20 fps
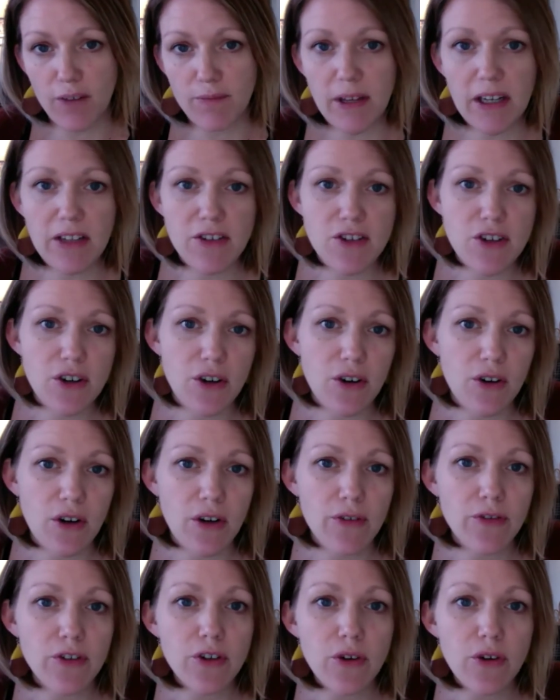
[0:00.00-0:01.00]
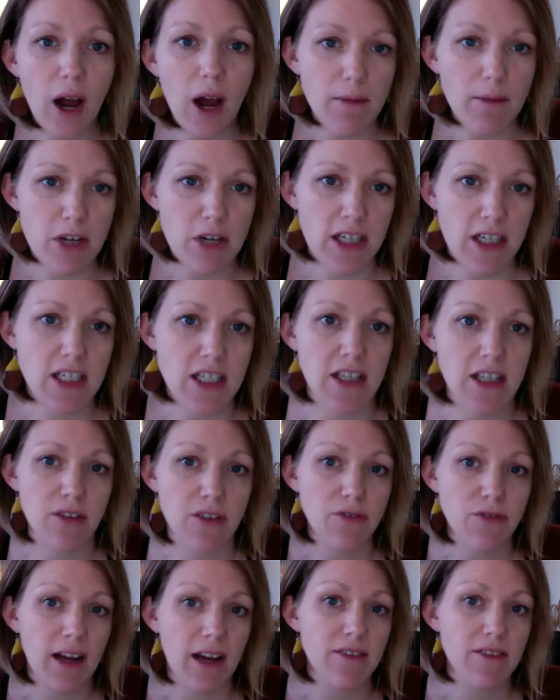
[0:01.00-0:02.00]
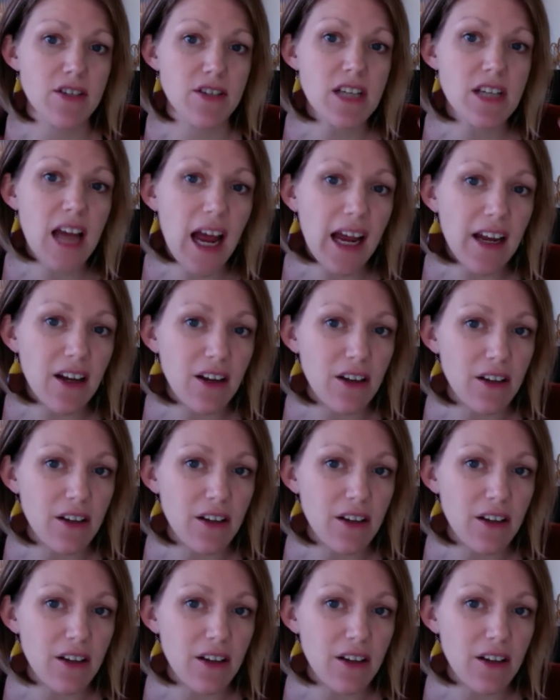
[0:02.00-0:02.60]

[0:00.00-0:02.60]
and so a few objects in the Fife style